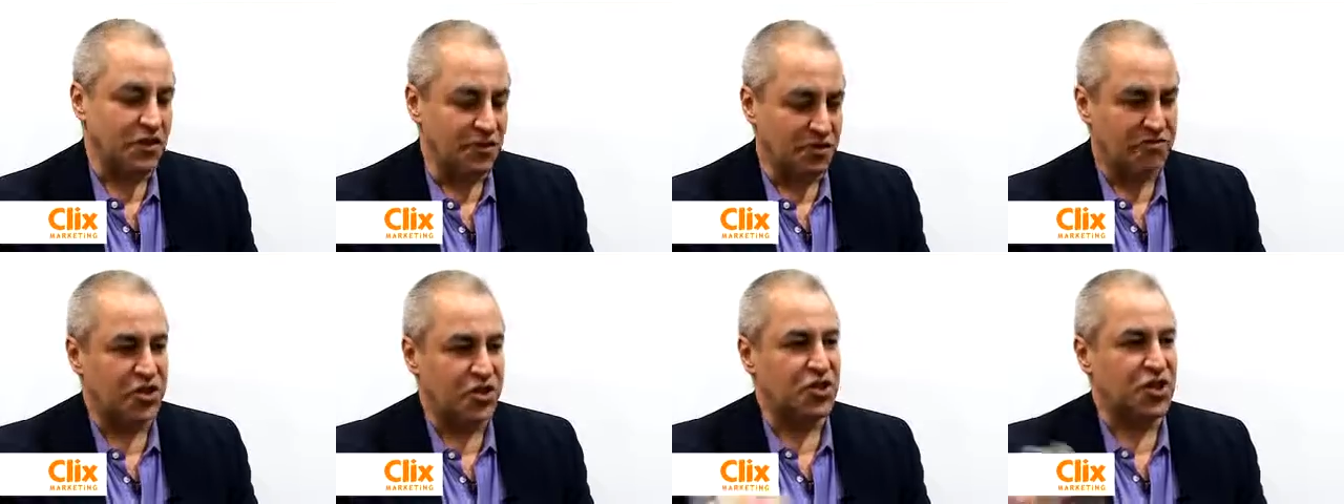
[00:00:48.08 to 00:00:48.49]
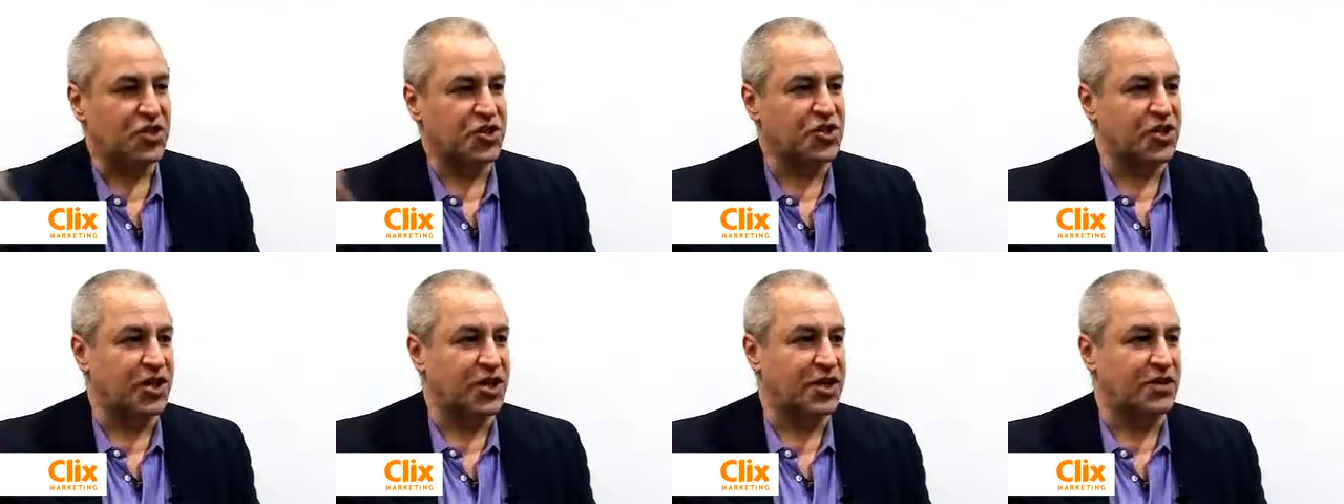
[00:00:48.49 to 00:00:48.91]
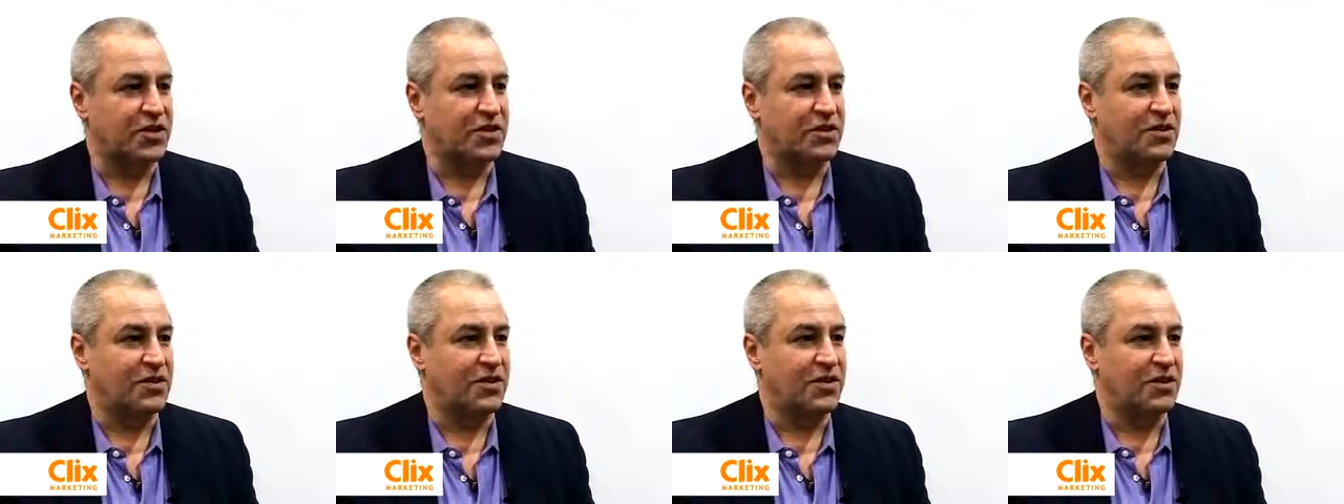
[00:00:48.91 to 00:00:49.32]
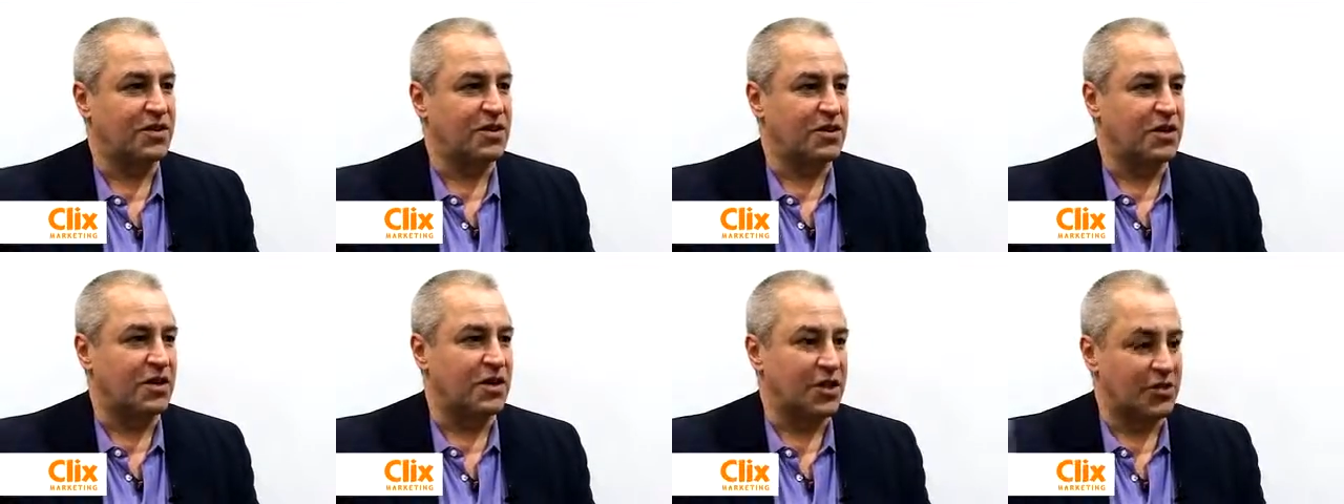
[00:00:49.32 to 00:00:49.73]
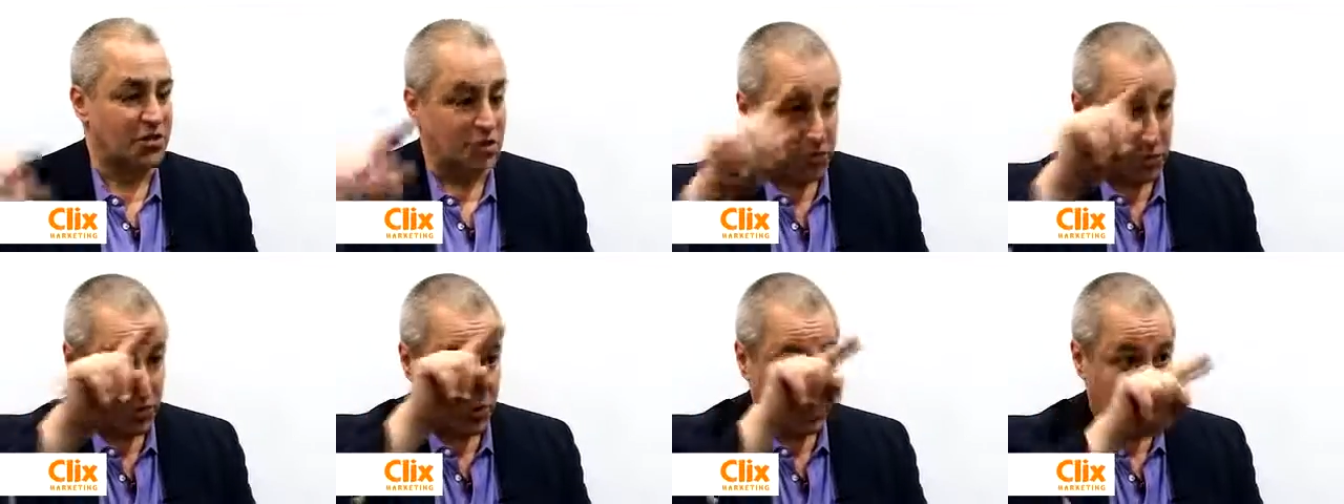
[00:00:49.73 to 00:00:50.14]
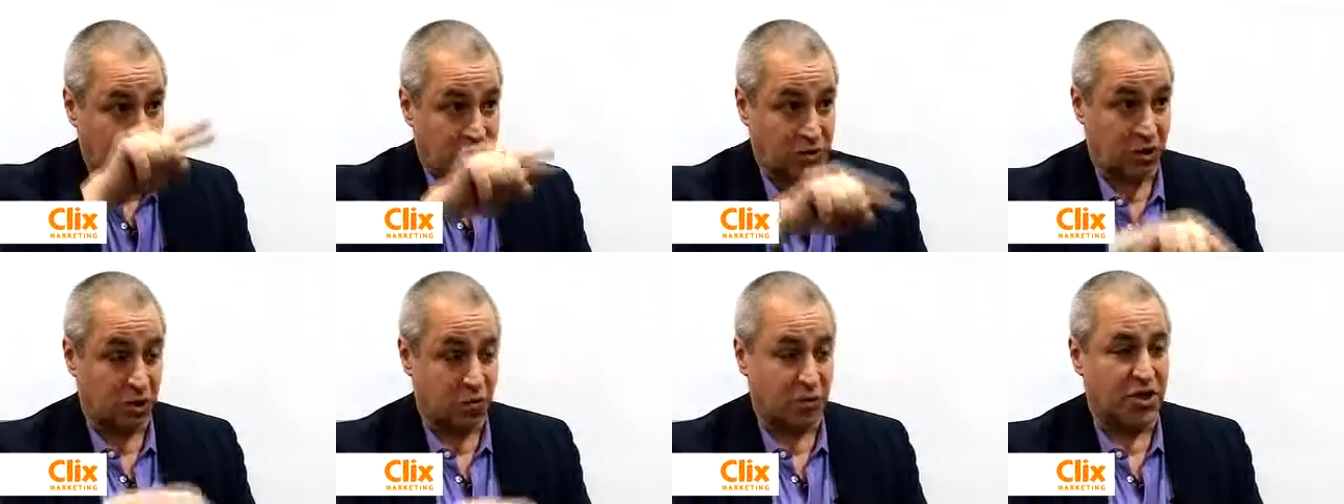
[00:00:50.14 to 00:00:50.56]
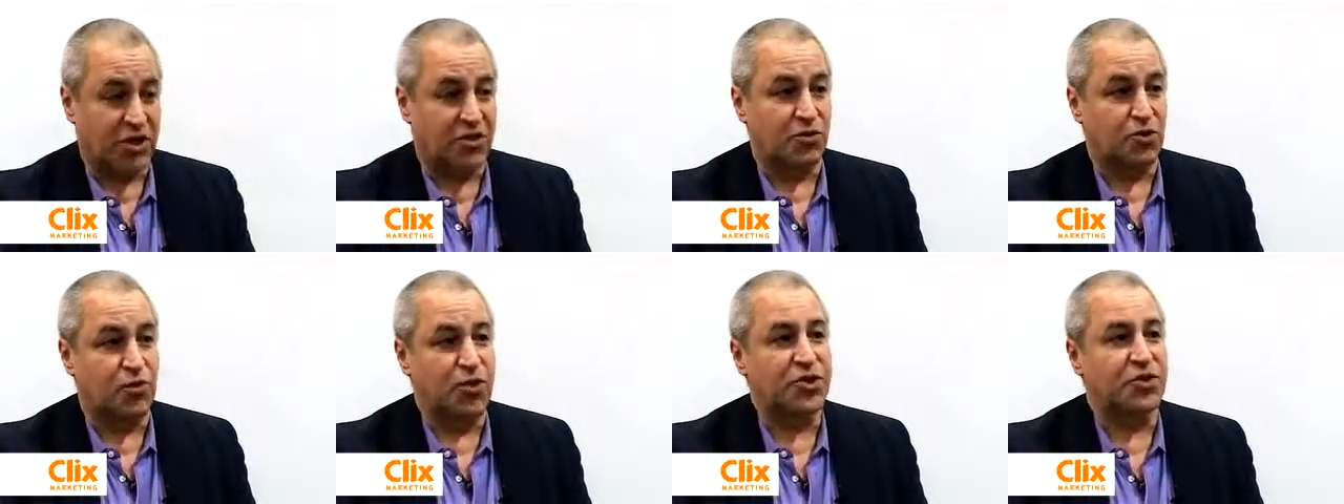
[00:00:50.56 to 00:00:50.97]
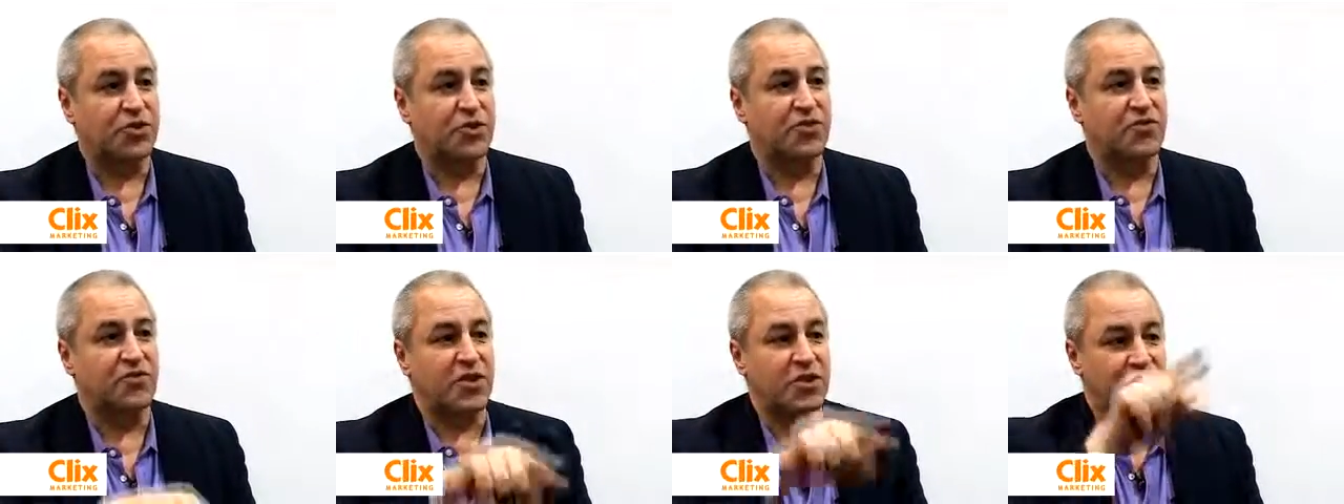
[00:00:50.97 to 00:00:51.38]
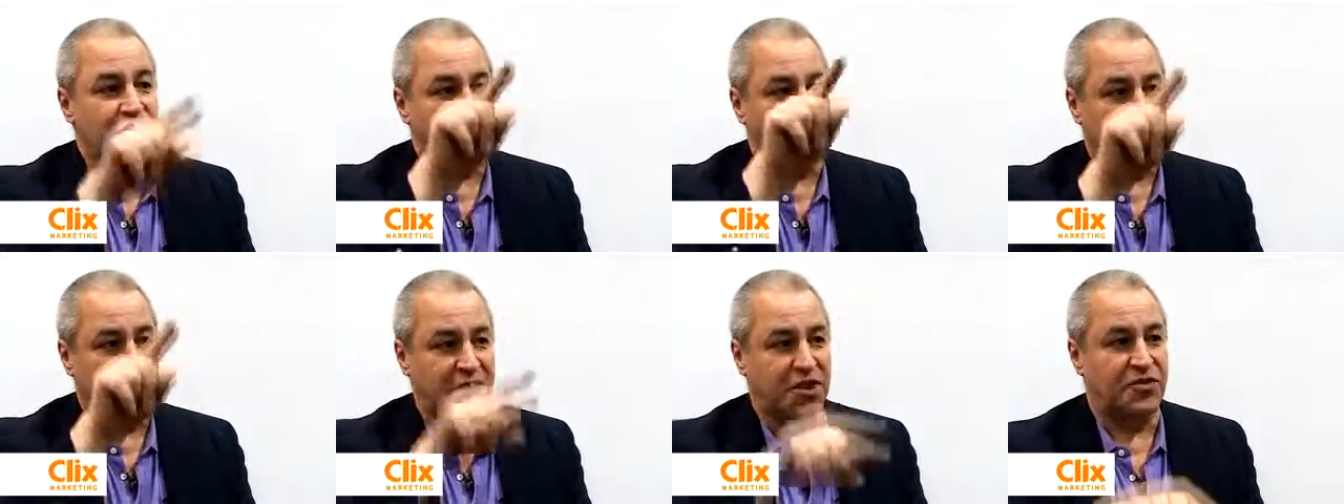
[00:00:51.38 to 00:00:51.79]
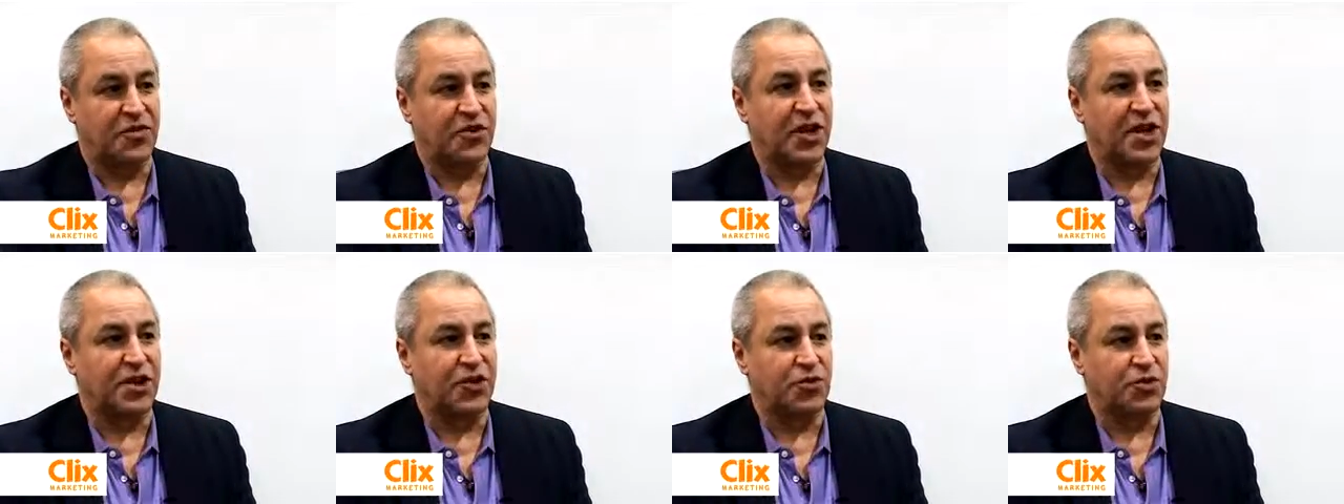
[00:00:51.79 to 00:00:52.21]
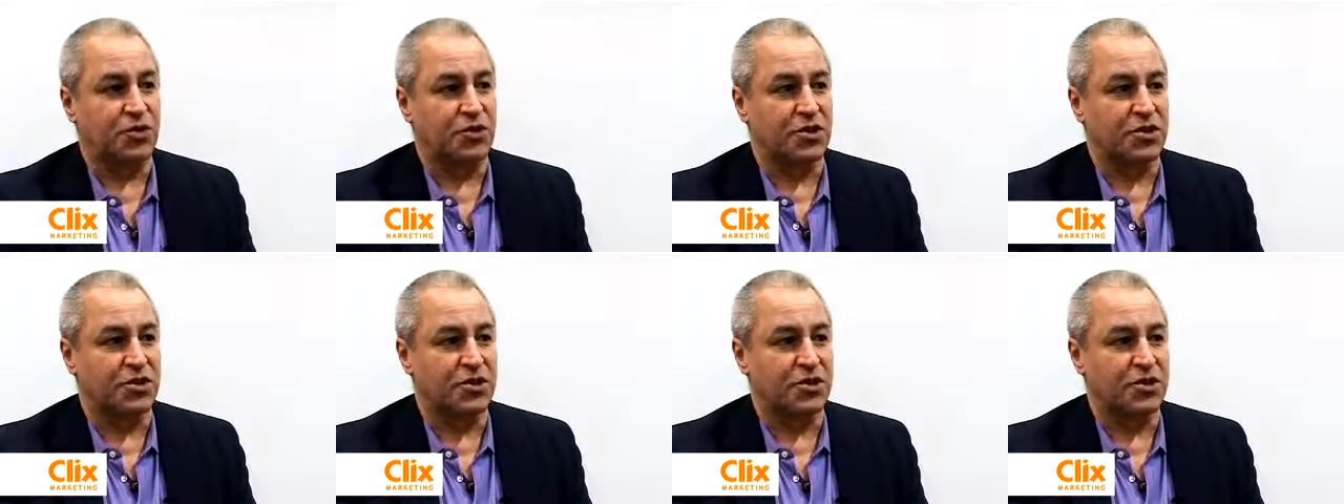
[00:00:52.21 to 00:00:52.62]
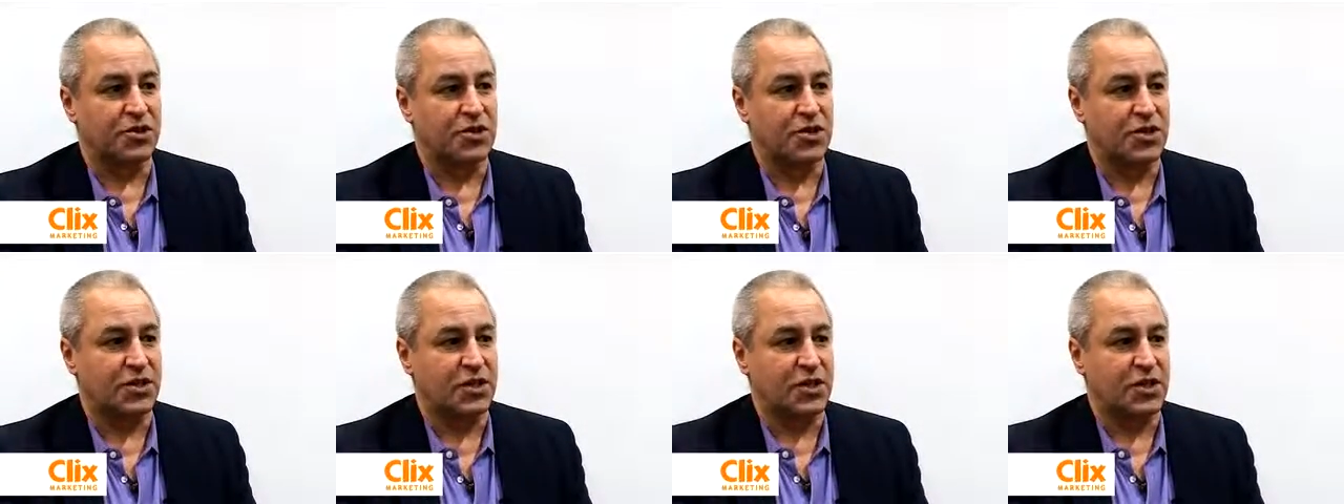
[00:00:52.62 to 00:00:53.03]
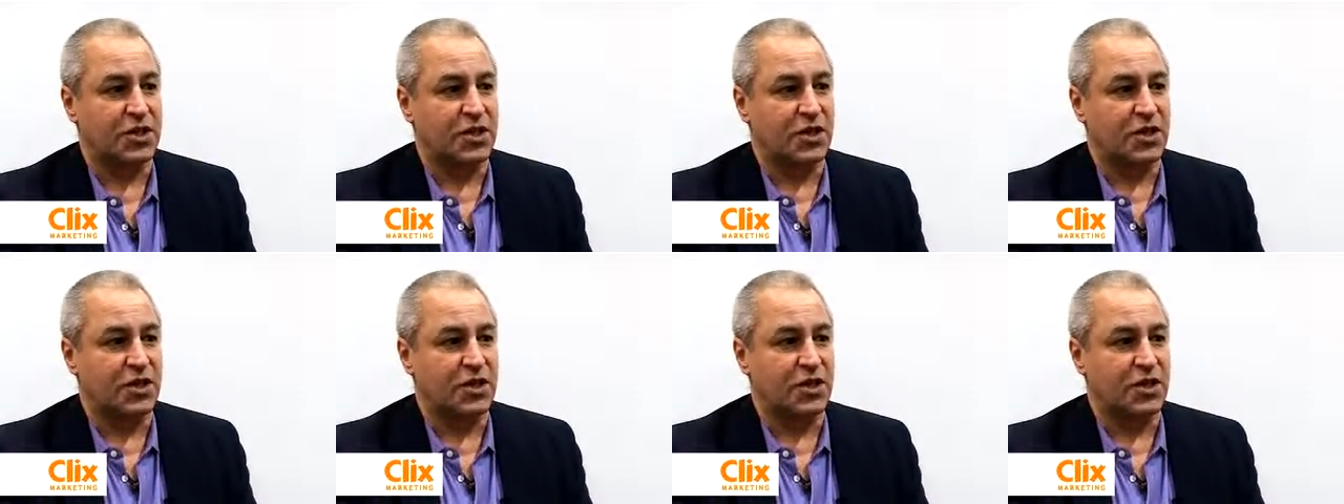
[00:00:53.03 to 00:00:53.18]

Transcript: they'll visit a site. Normally at the research phase, they'll click on the natural listings,